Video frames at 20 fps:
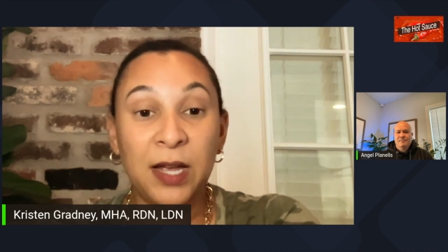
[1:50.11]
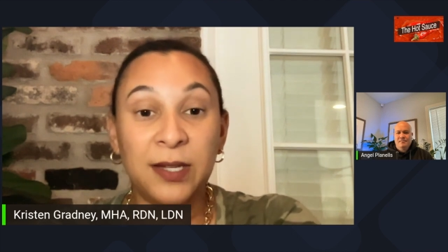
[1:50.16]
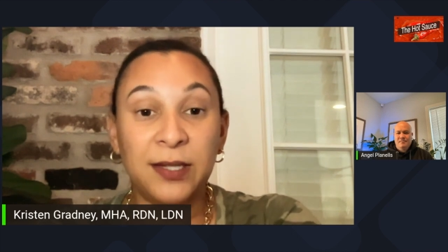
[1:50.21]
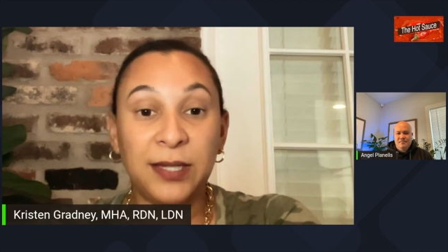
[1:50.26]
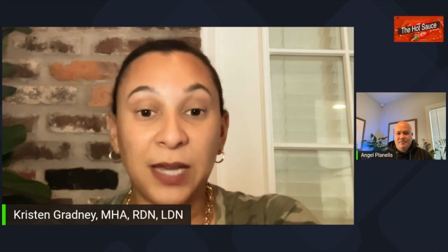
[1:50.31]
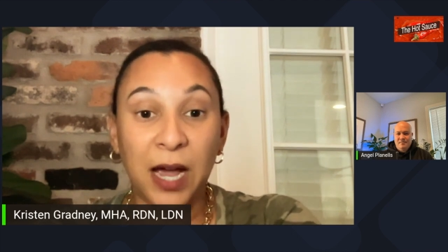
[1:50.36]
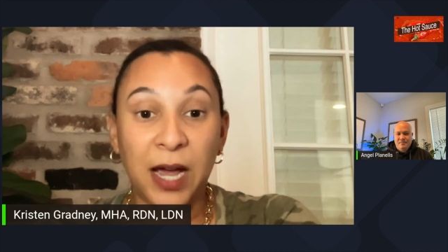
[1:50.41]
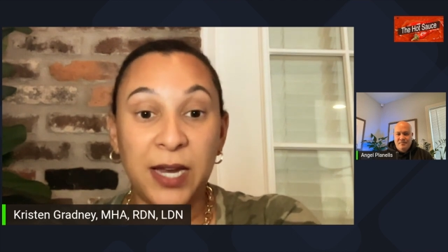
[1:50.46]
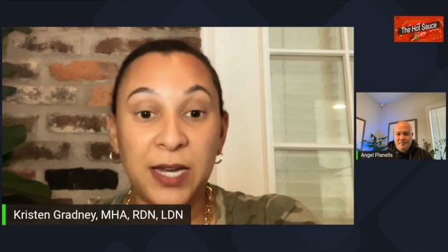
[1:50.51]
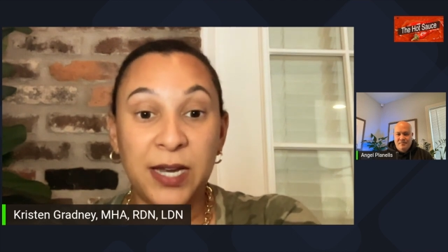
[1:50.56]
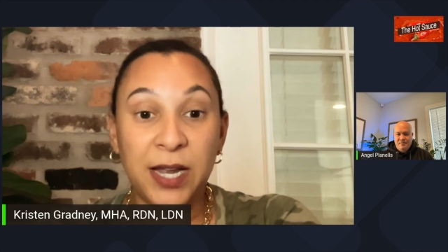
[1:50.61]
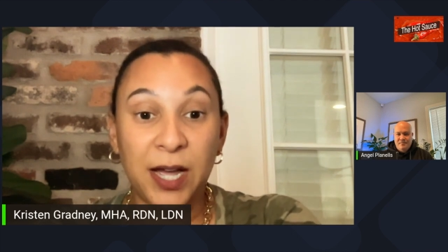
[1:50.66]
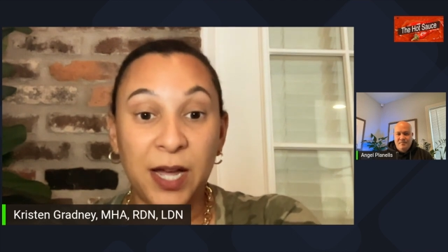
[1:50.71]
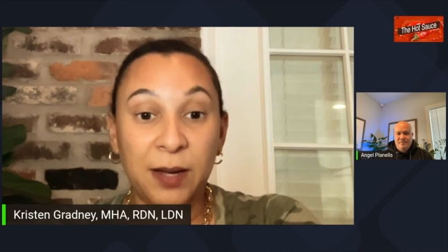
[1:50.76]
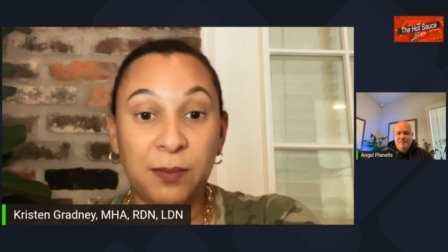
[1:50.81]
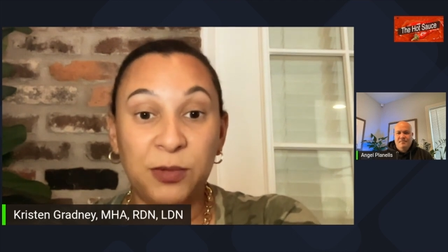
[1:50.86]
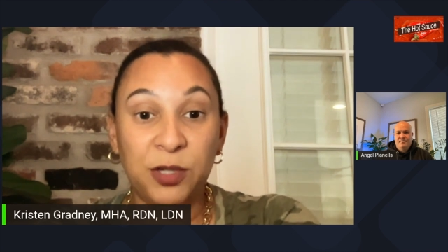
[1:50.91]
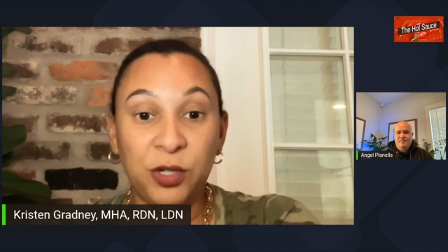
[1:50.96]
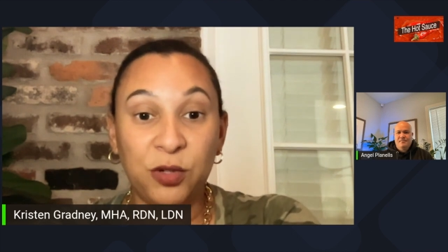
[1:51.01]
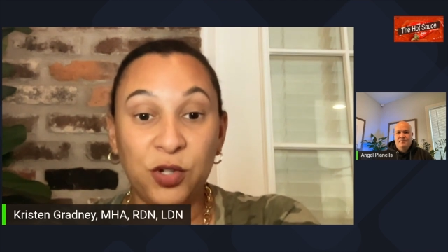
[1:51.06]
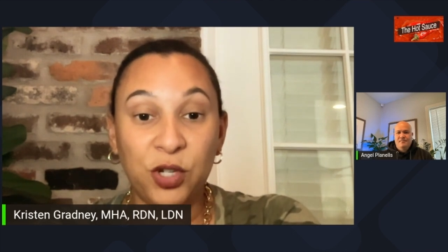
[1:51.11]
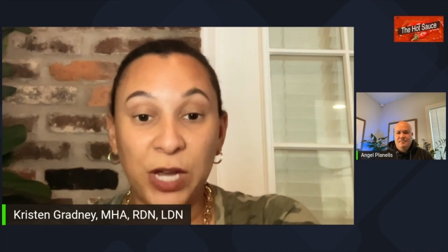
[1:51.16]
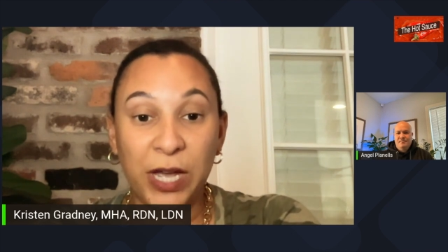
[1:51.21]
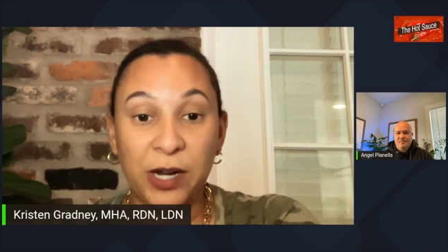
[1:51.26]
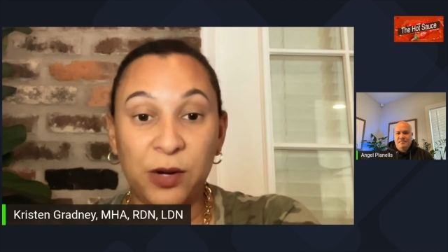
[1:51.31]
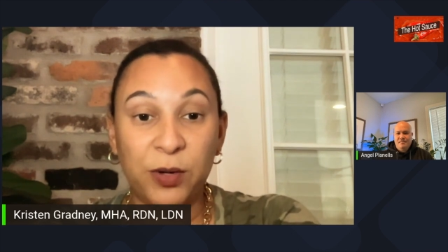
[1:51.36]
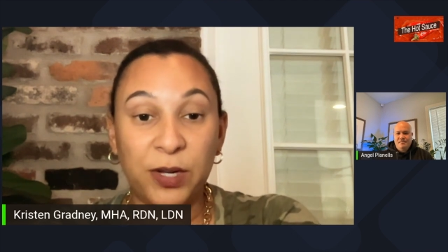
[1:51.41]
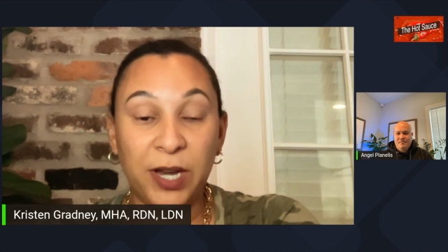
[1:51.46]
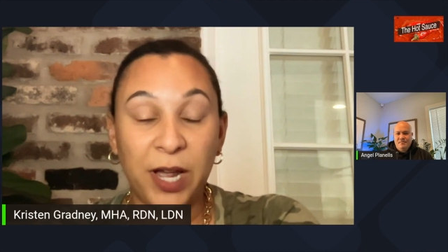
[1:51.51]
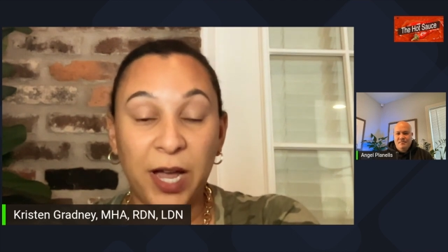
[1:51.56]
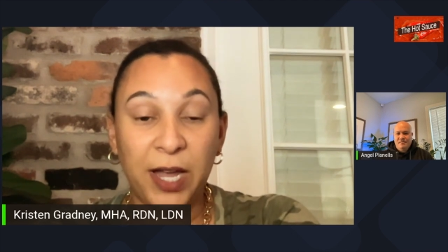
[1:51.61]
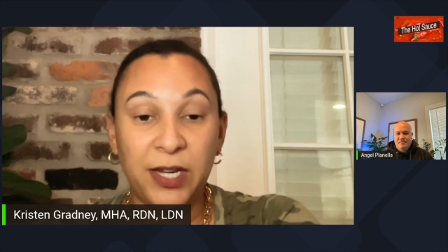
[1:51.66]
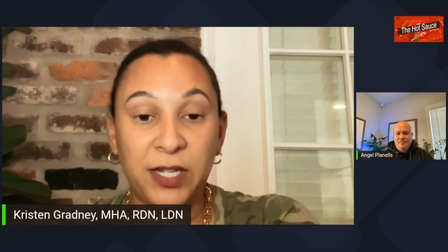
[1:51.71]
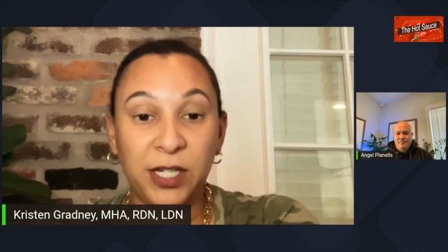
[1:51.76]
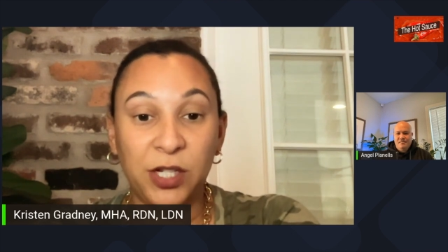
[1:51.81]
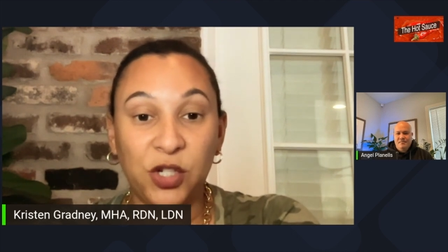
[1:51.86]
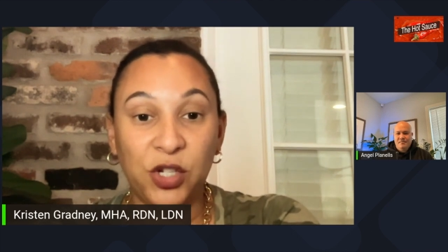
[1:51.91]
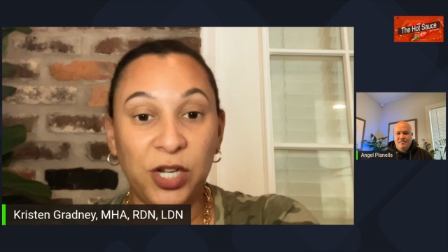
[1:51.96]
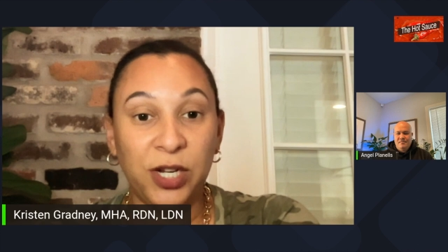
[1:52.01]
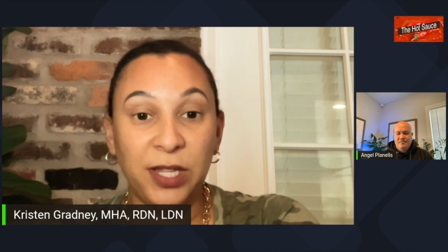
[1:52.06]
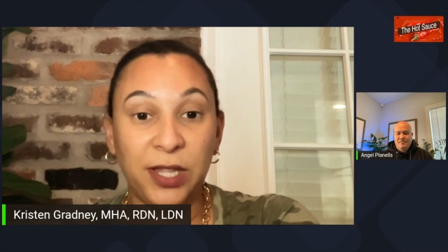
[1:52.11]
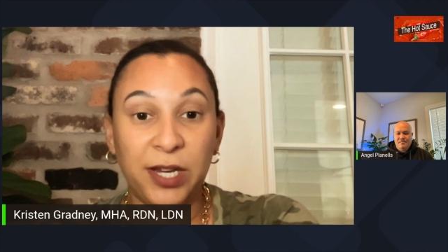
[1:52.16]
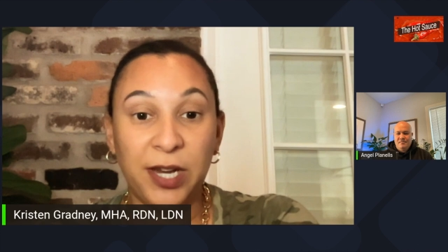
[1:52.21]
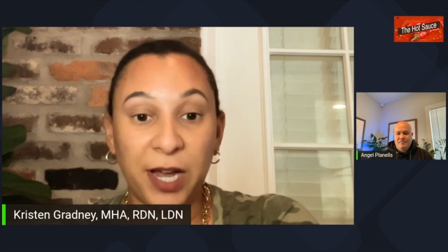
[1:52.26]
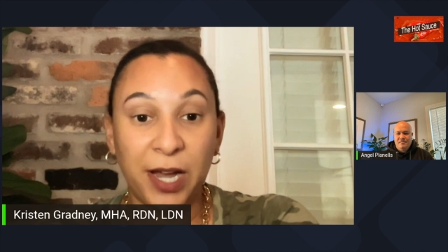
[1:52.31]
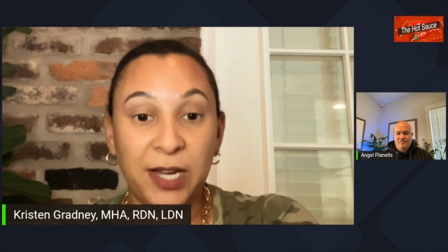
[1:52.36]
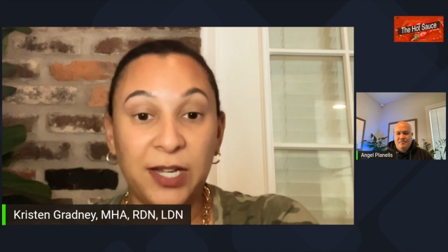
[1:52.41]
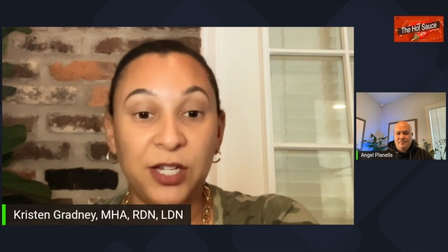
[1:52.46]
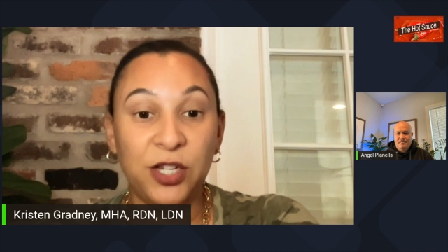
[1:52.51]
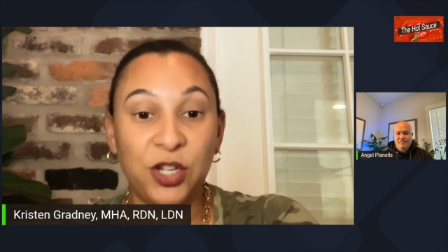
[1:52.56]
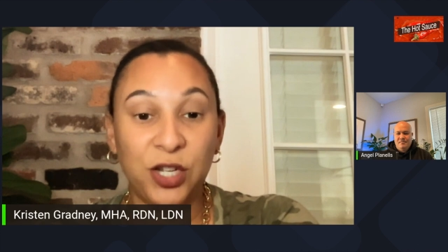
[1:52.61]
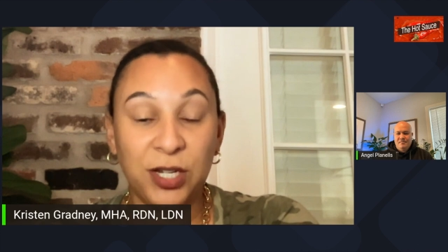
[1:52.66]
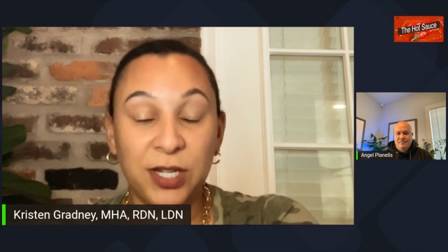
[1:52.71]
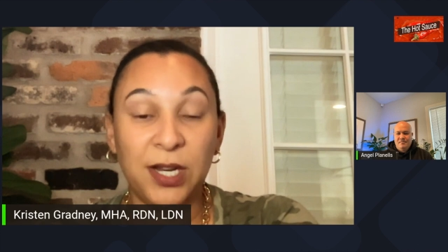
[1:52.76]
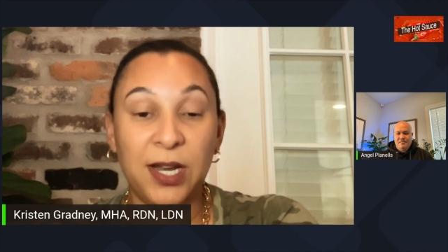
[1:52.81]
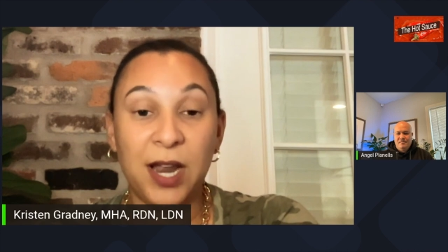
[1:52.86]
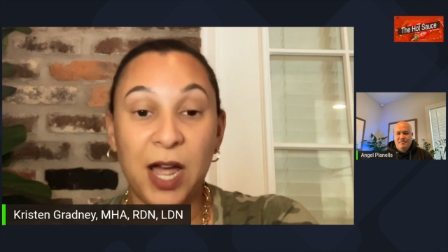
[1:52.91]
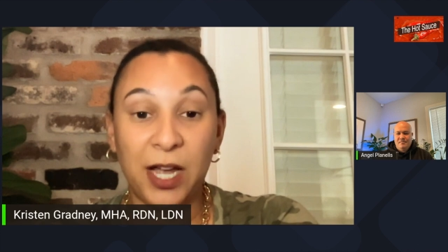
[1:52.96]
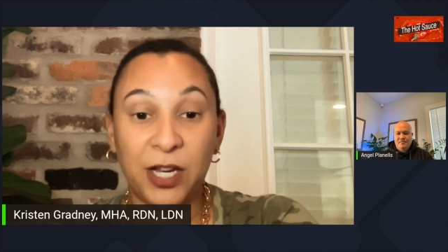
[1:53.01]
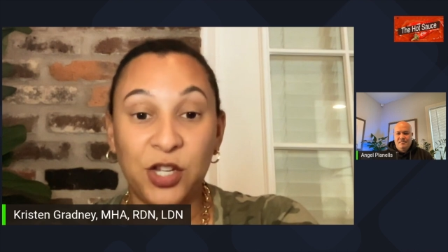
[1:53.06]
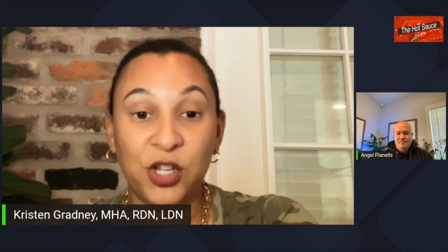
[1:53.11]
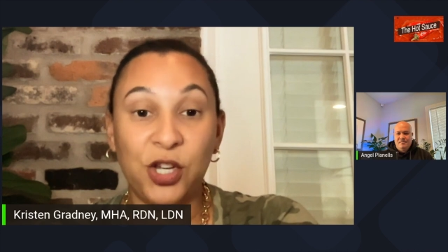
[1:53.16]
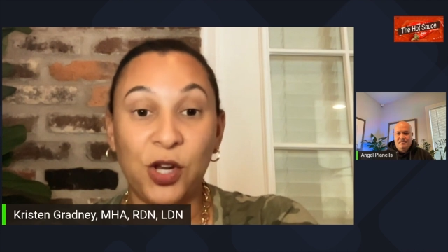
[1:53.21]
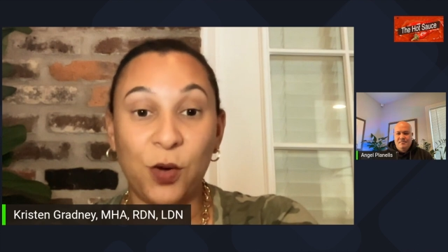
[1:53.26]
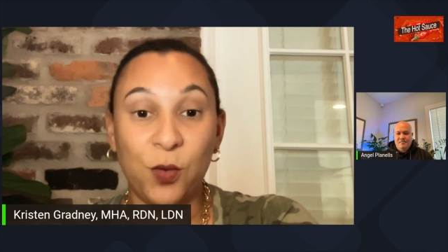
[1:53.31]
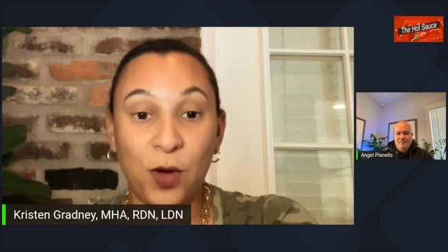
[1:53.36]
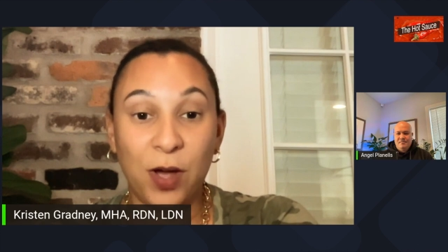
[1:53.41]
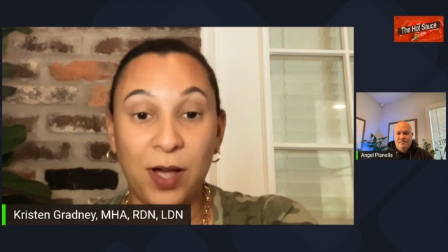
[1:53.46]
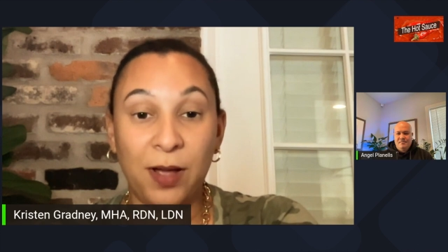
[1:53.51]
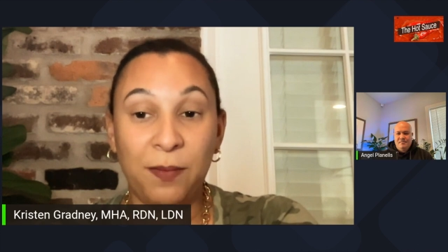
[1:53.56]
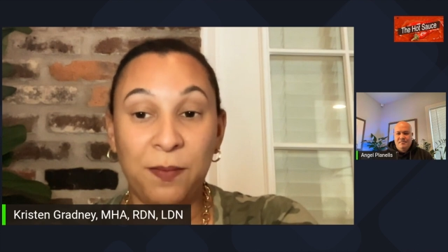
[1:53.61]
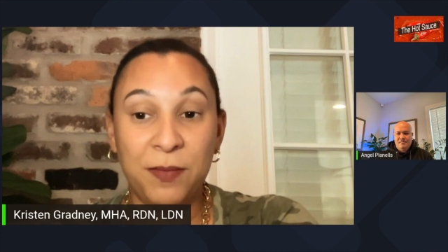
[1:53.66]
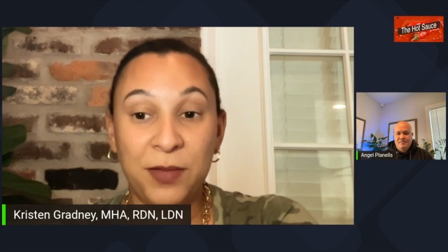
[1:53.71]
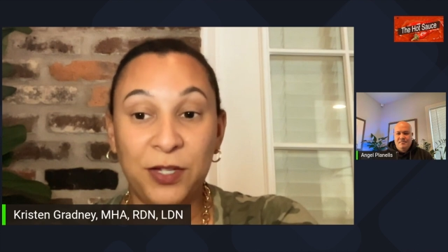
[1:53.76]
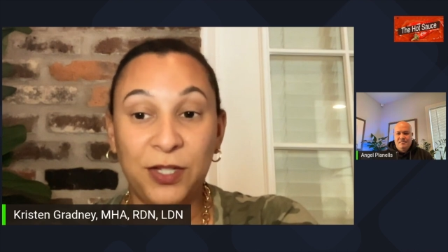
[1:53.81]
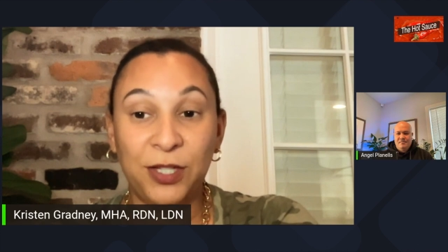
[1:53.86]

Signed up to shadow a dietitian, and the dietitian did not show up.